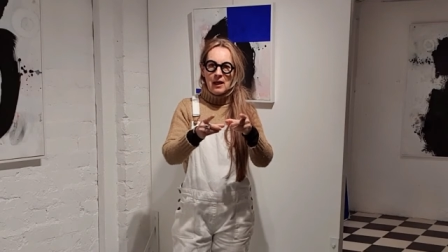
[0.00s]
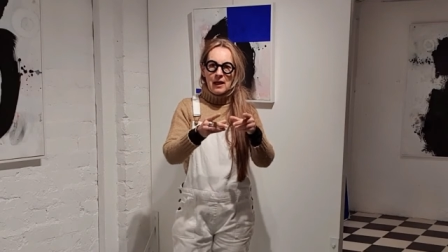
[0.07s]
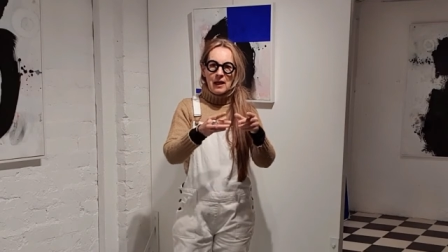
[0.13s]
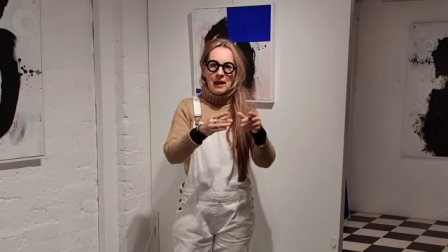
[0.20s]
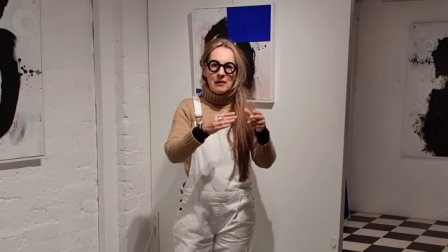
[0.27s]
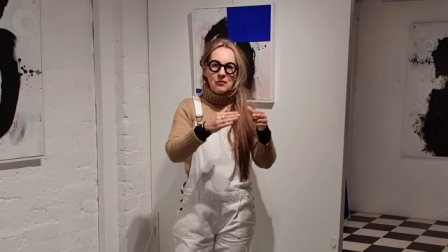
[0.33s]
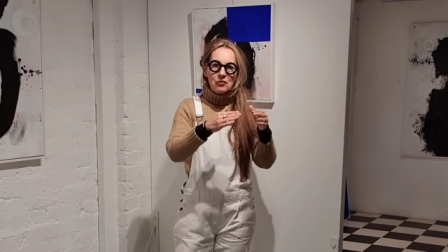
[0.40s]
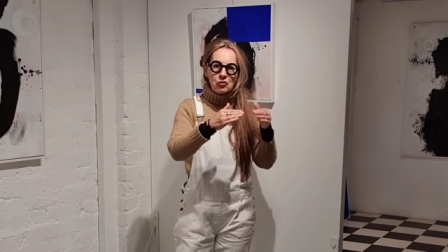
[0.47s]

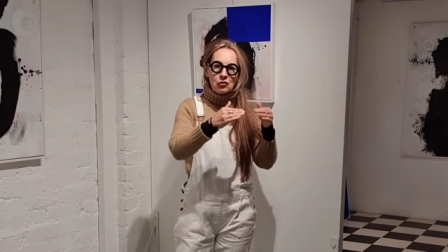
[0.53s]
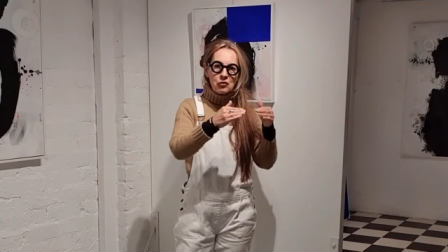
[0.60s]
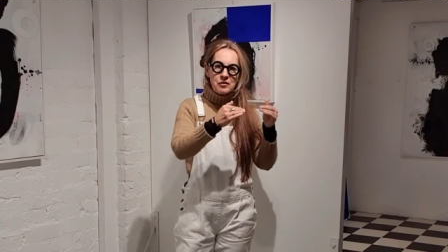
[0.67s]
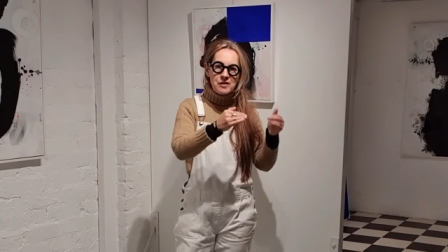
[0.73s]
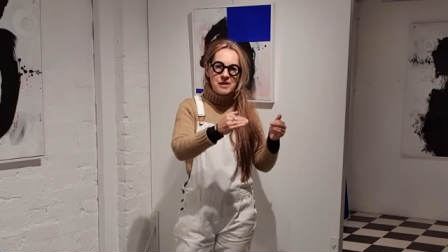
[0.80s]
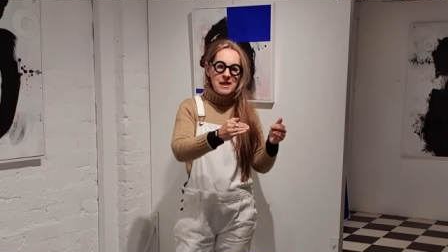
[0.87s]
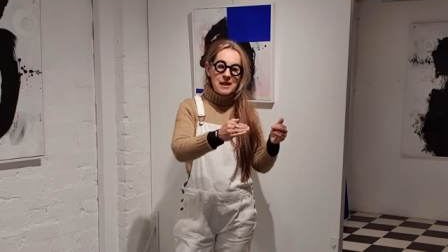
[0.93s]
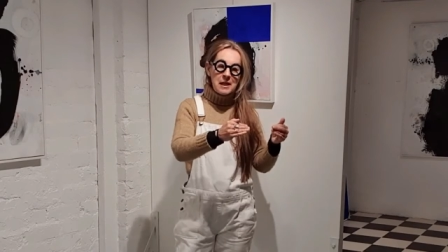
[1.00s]
is to
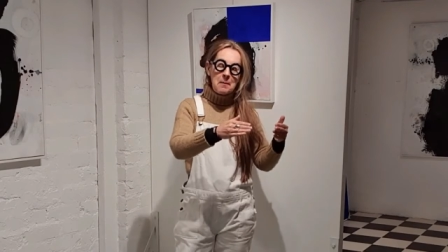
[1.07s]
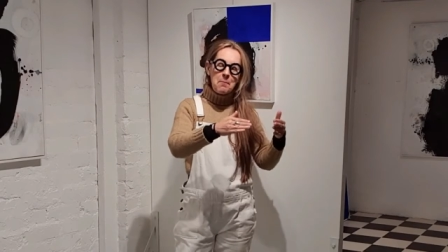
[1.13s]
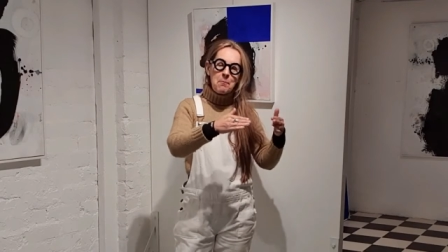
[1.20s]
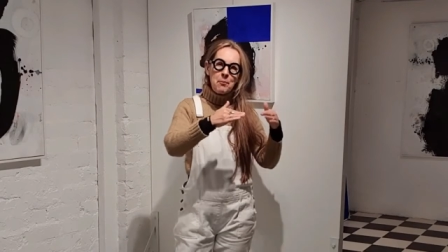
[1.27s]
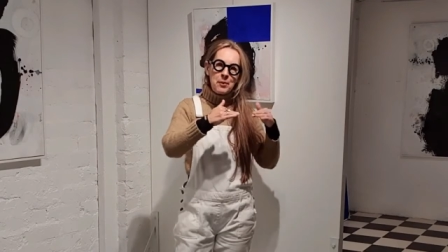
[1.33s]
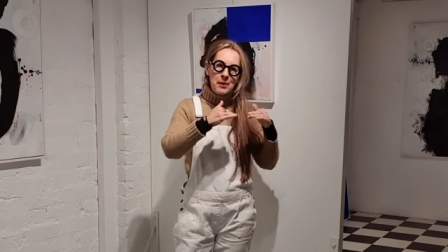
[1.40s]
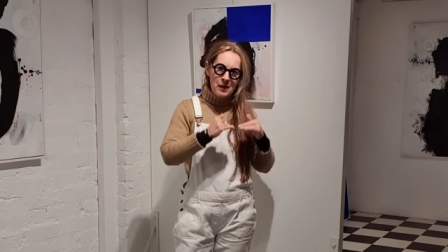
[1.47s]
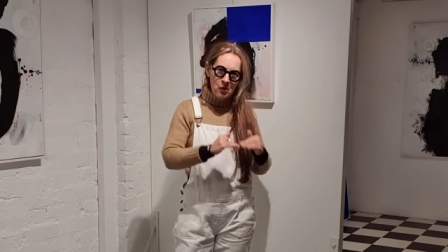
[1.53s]
dig
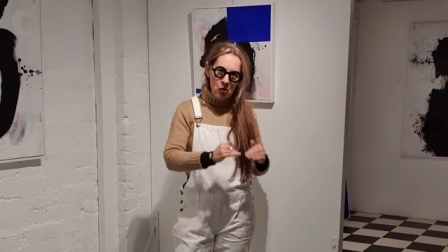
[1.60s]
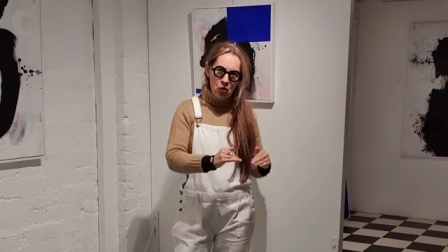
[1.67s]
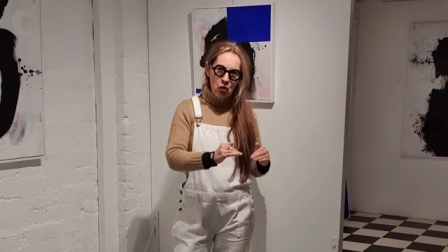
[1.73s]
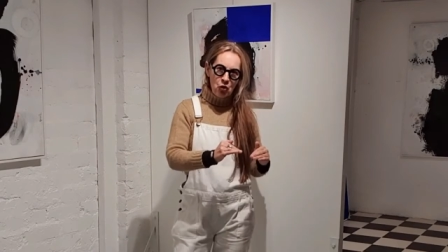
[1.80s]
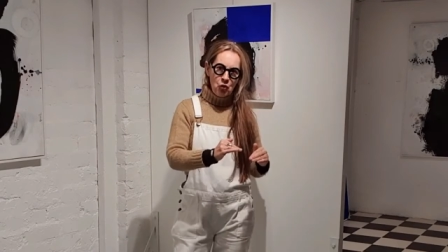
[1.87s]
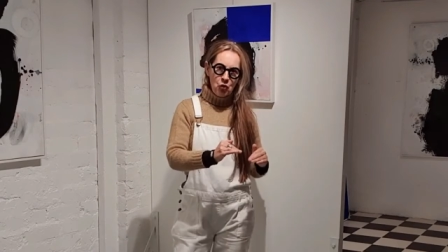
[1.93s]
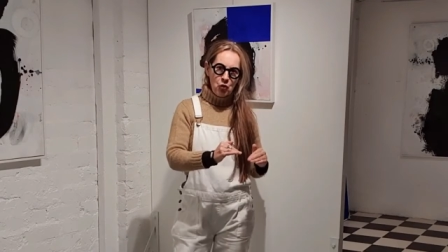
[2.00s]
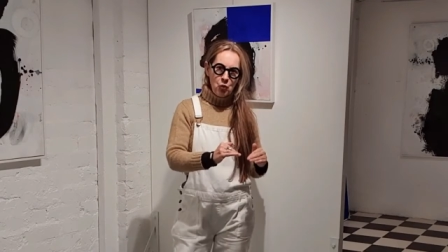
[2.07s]

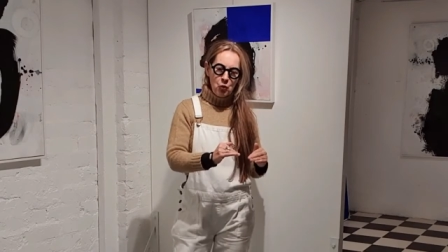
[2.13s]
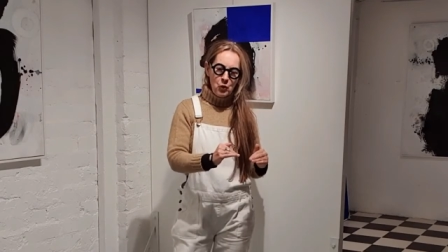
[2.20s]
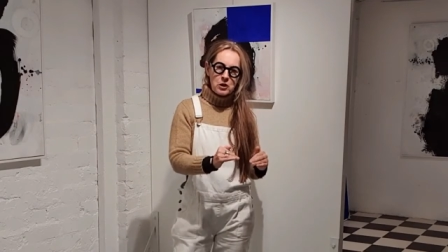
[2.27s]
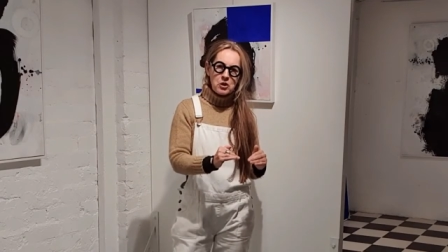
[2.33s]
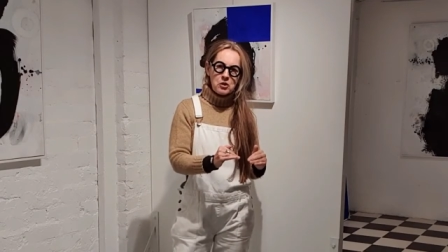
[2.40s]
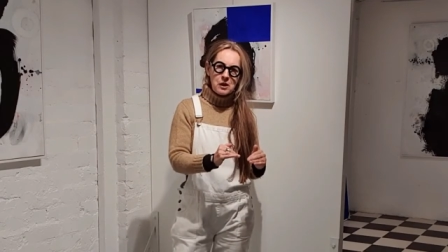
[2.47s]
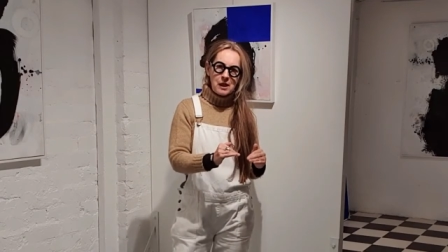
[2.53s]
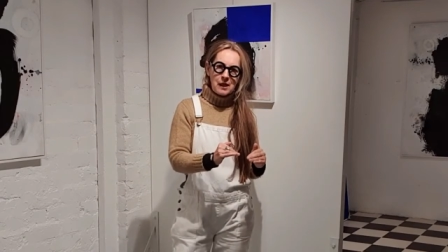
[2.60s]
below what
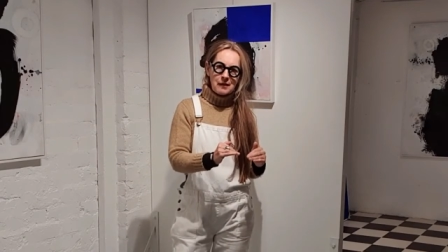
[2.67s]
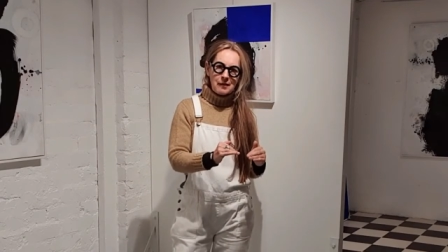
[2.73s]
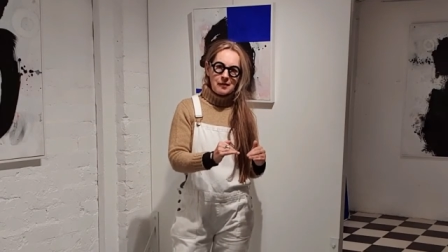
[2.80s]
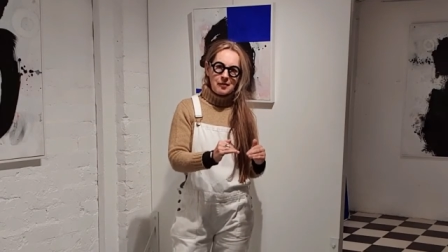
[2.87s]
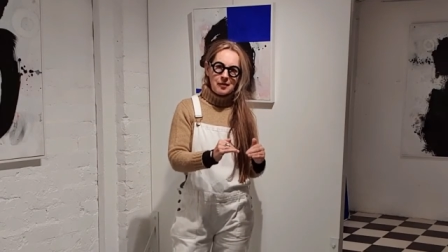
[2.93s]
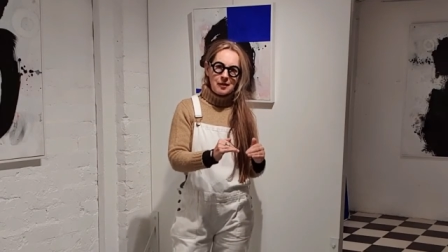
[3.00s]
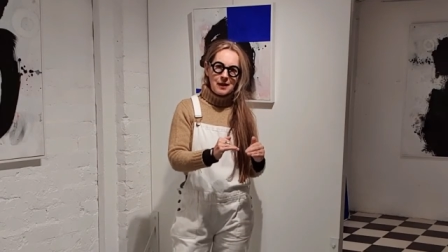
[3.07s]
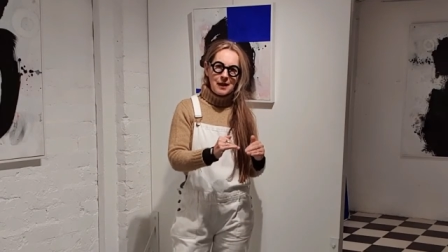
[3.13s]
you can see,